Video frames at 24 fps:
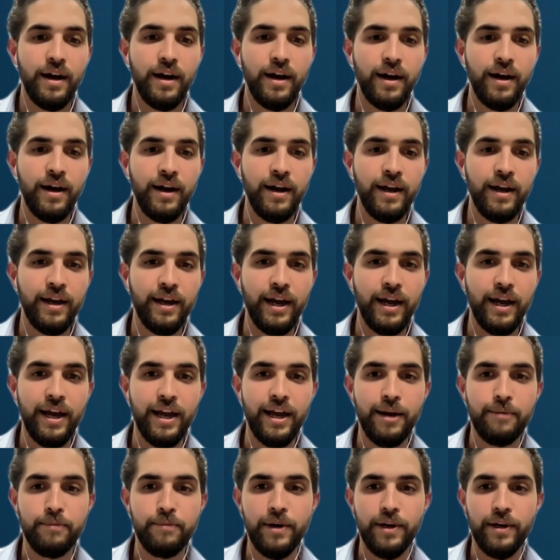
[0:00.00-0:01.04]
I
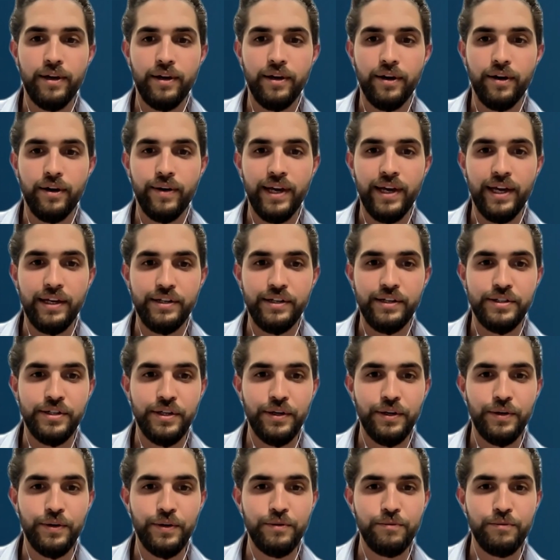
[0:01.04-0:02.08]
am going
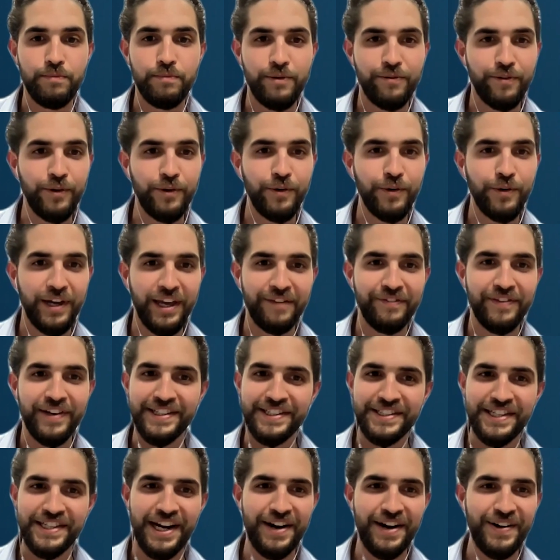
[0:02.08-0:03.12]
to, before giving
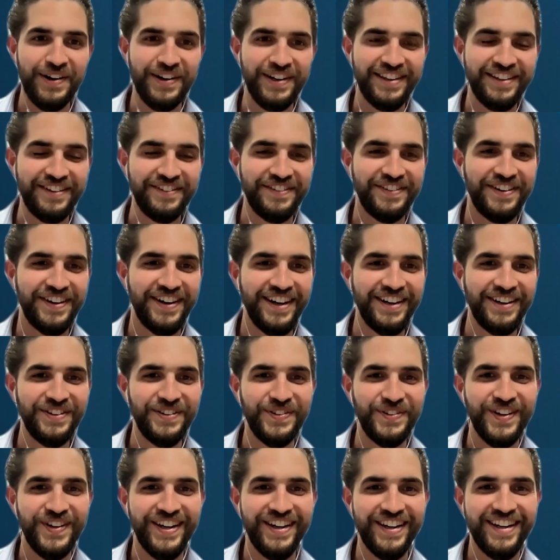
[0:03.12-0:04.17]
Darren the final
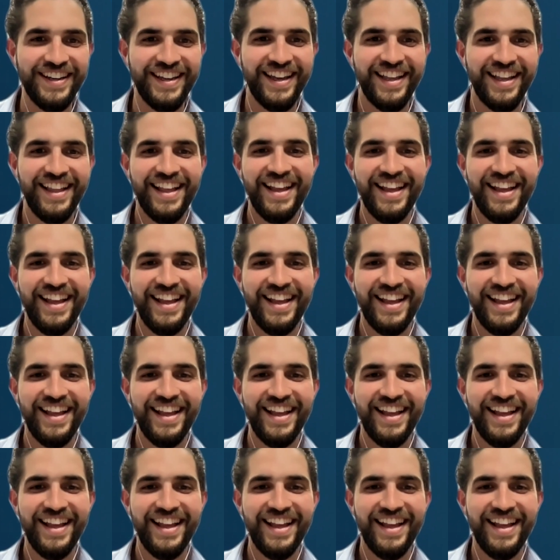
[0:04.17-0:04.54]
word,